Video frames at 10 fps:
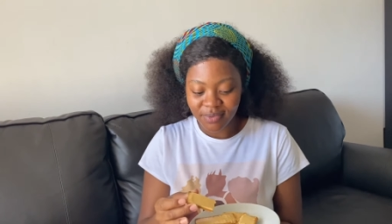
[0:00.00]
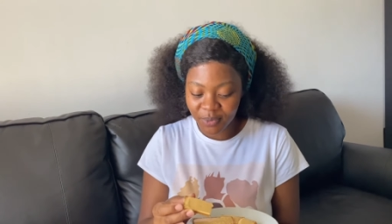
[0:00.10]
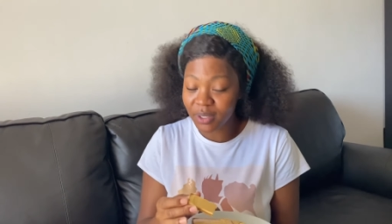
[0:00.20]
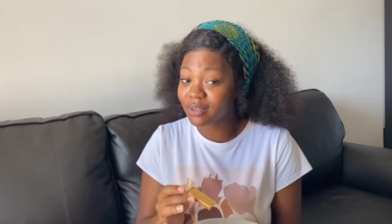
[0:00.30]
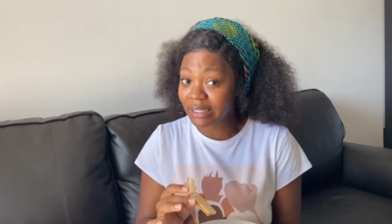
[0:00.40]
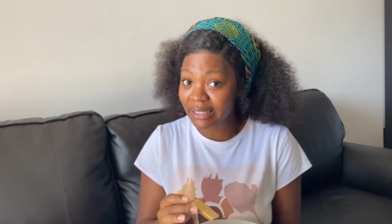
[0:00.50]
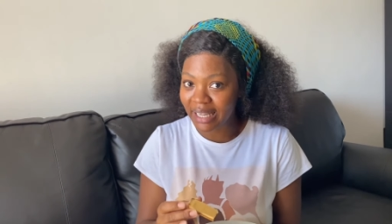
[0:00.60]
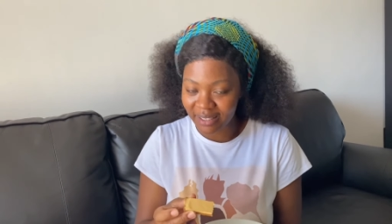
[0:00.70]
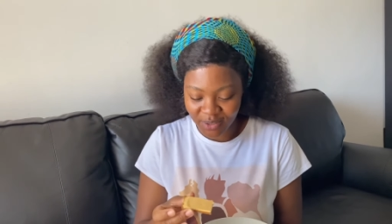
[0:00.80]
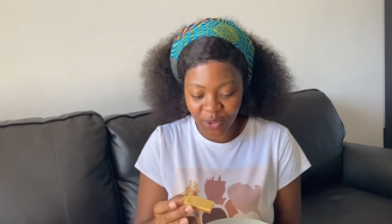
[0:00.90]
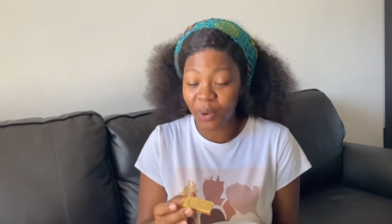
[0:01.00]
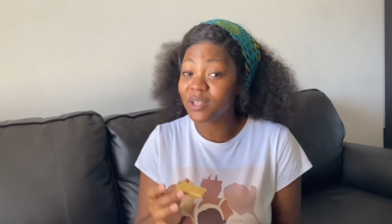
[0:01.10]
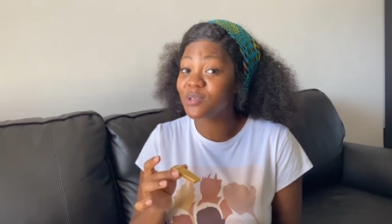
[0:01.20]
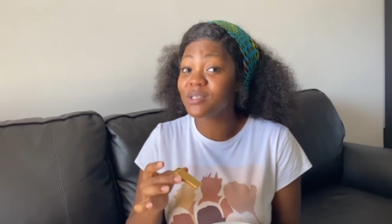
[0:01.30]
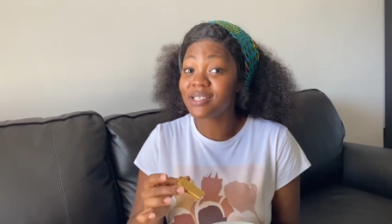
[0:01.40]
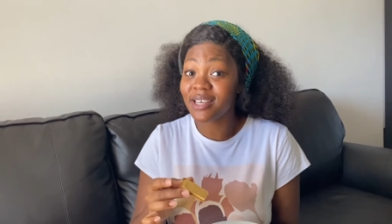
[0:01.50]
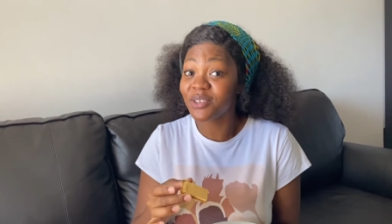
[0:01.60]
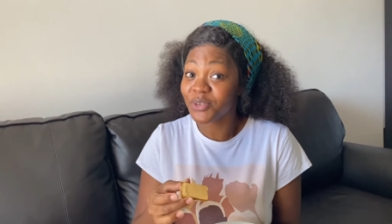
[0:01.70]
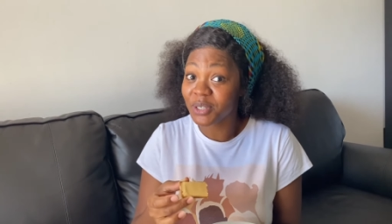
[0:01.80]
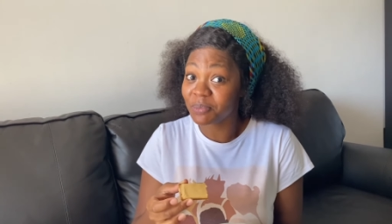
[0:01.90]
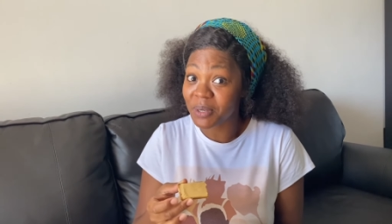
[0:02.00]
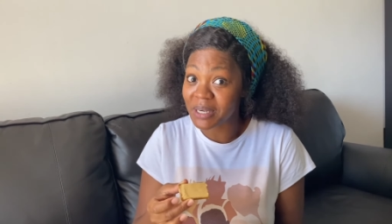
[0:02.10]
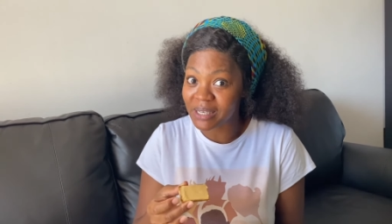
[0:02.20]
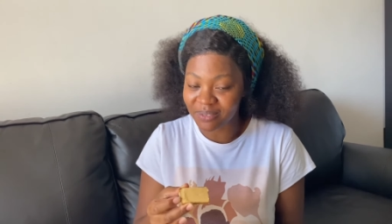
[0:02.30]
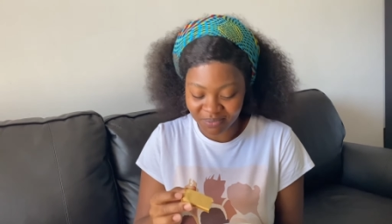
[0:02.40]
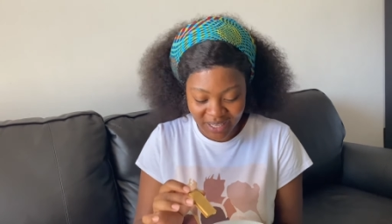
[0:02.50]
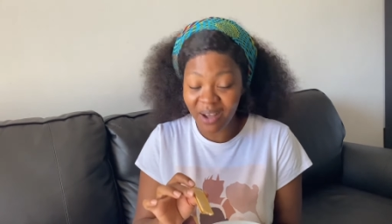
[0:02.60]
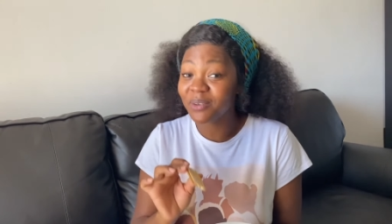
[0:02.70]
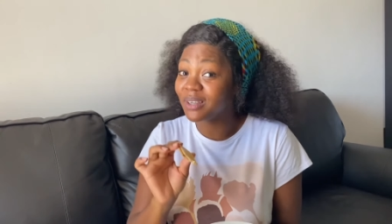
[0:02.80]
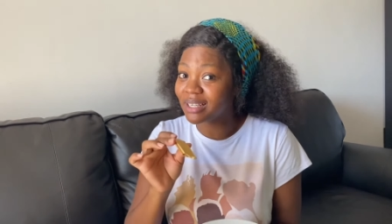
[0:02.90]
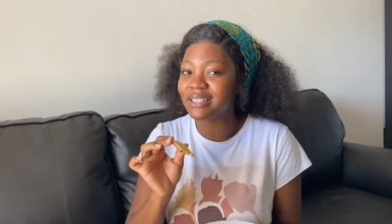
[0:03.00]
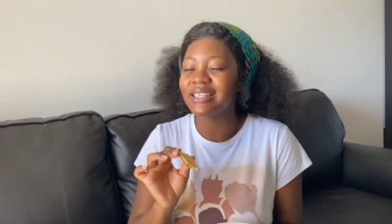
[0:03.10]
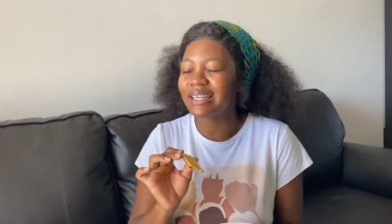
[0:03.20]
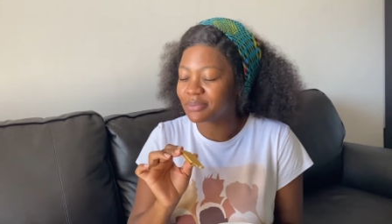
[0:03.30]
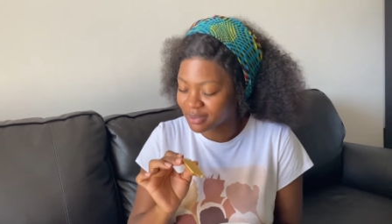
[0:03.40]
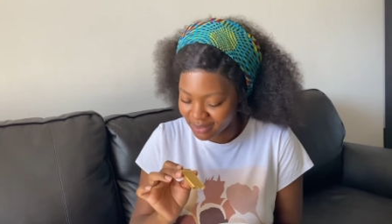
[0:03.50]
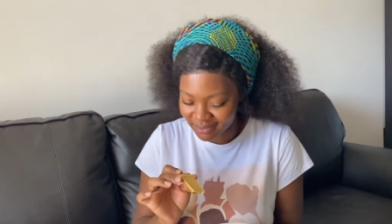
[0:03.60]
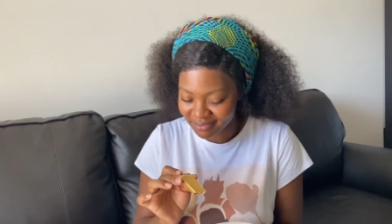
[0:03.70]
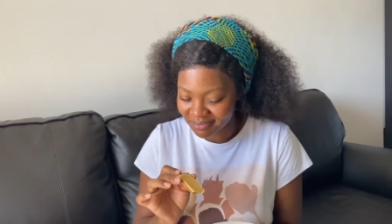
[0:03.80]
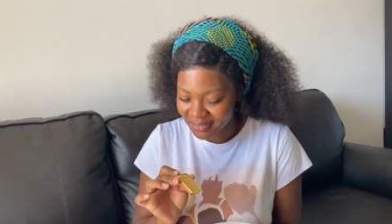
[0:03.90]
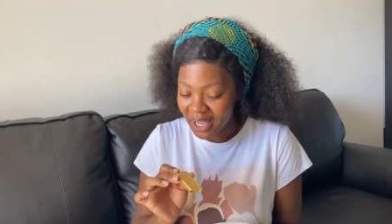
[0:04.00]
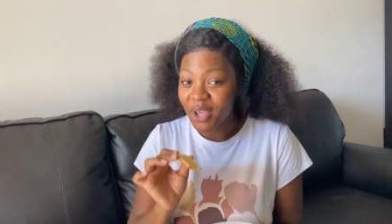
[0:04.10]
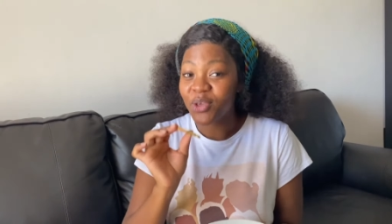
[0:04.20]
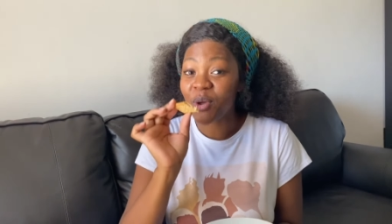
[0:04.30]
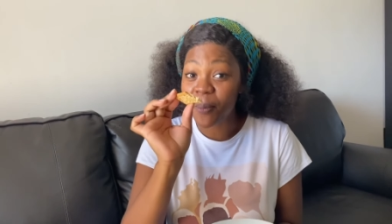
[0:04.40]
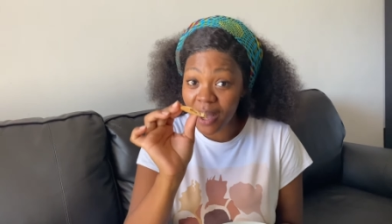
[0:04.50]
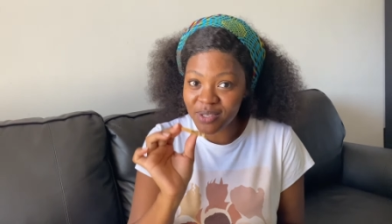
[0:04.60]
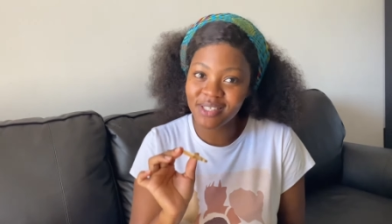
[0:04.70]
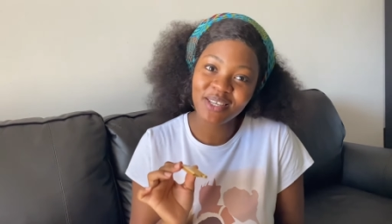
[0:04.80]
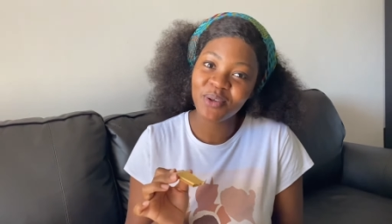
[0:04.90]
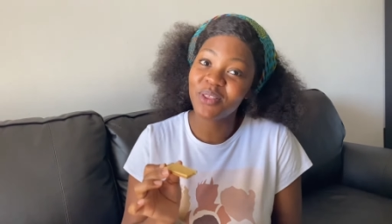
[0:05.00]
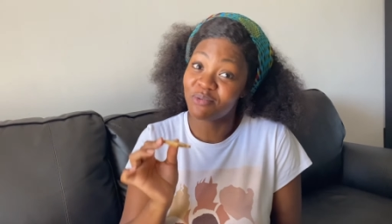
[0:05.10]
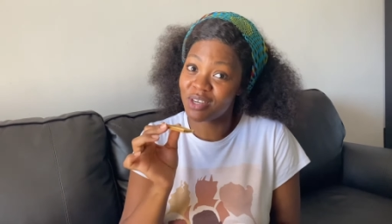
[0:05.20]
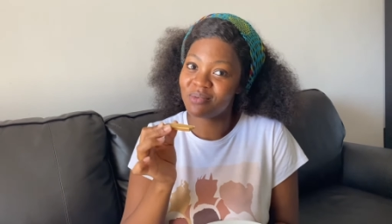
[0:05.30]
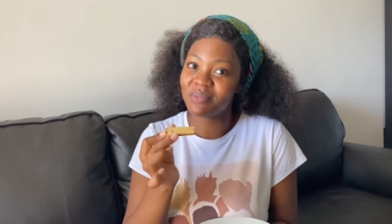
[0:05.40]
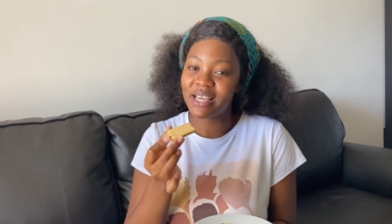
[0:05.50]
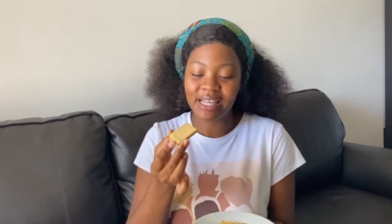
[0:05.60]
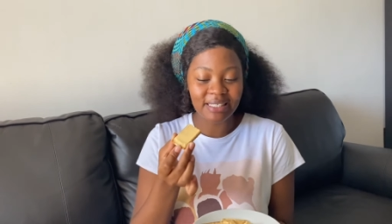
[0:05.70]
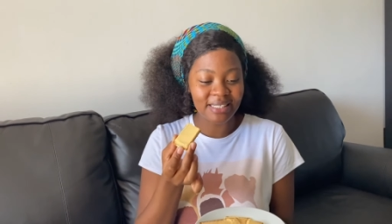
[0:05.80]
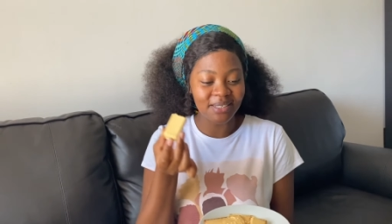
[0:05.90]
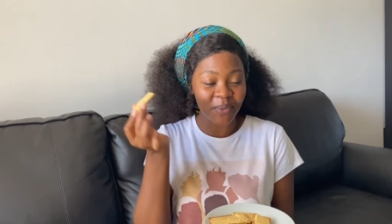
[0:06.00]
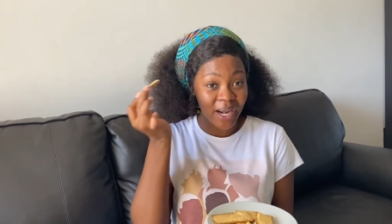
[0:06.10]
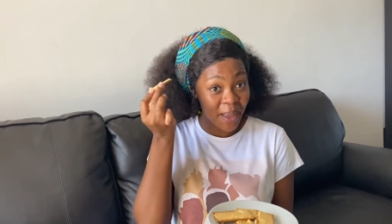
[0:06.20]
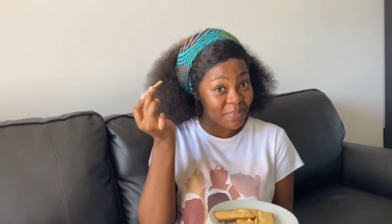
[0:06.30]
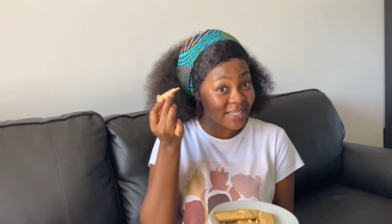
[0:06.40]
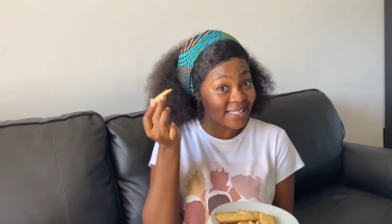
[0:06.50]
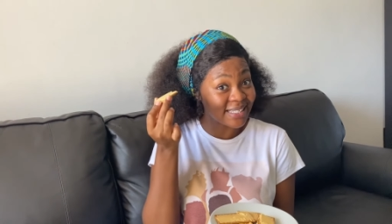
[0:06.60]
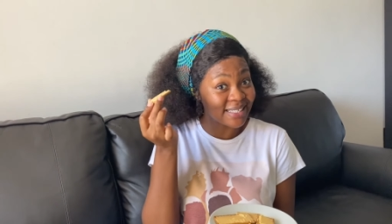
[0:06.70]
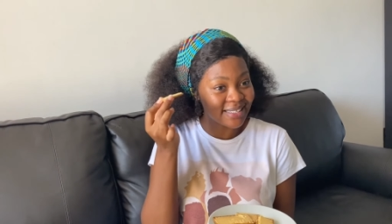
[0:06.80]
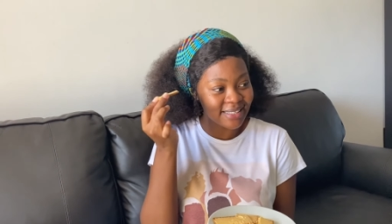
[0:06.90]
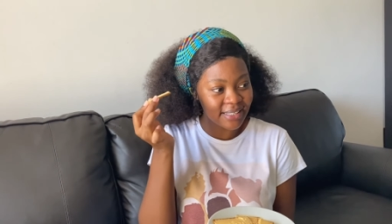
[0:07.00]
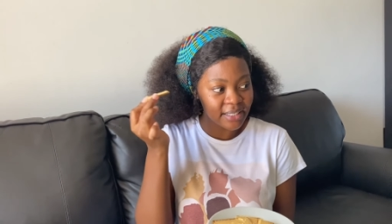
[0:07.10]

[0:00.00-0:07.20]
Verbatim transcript: Yeah, you're going to see the real me now. Now you you're about to see the real me and what happens in this